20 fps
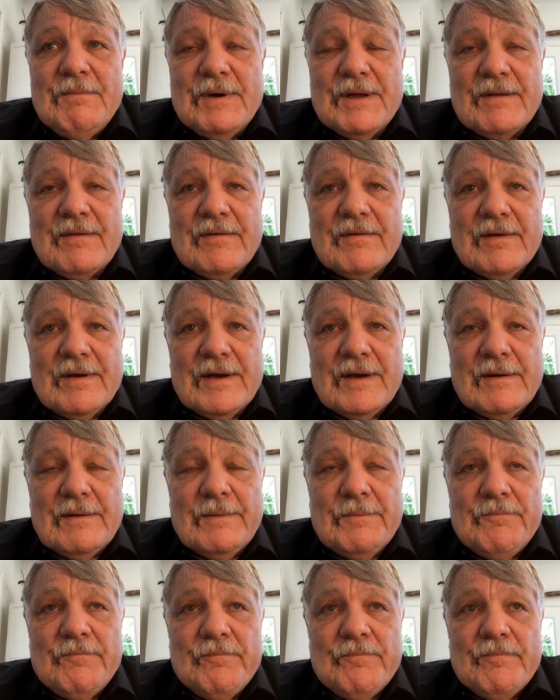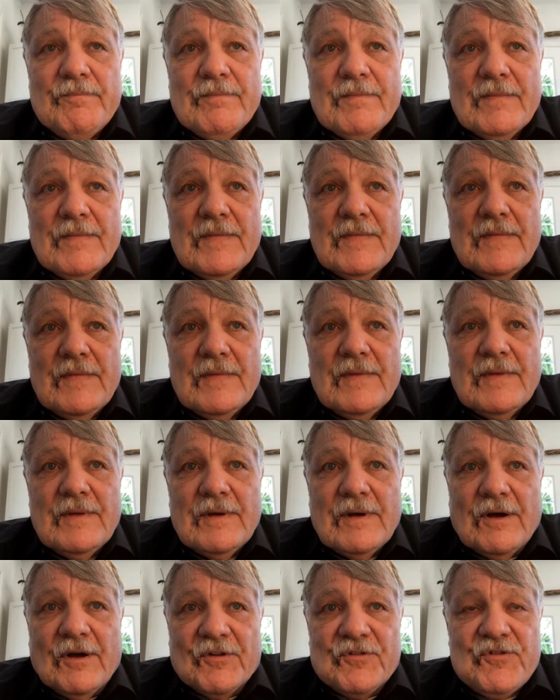But
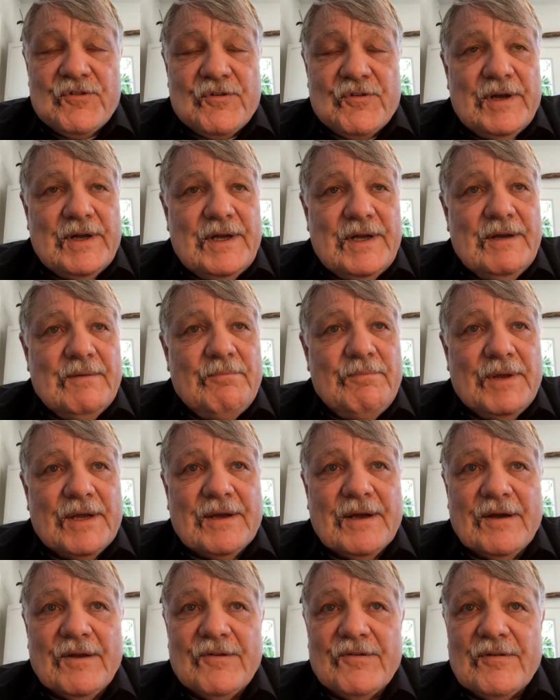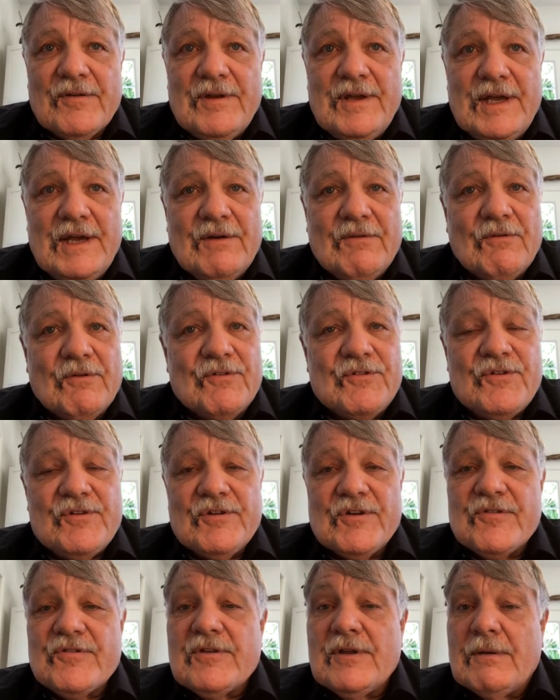Australia, because it was
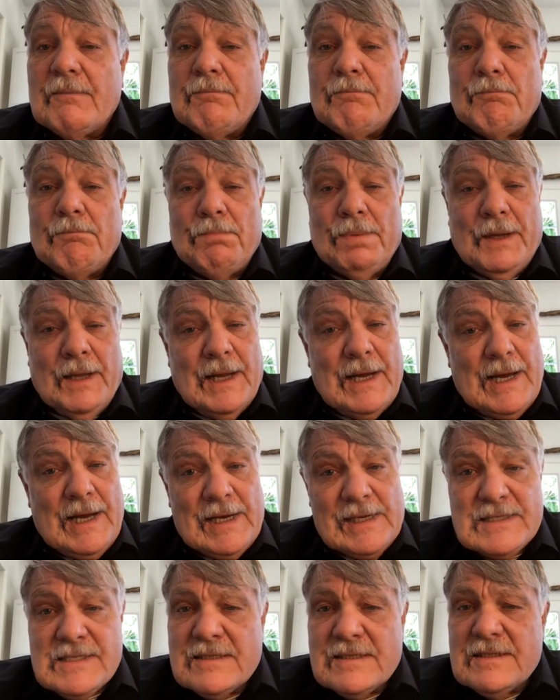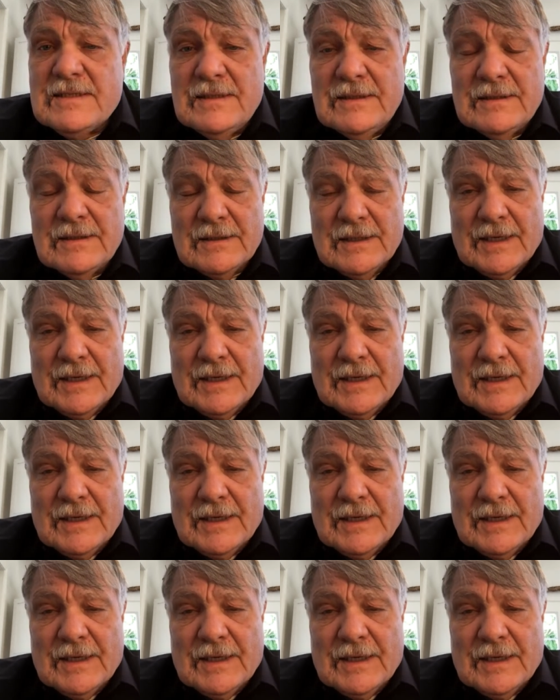just a blast.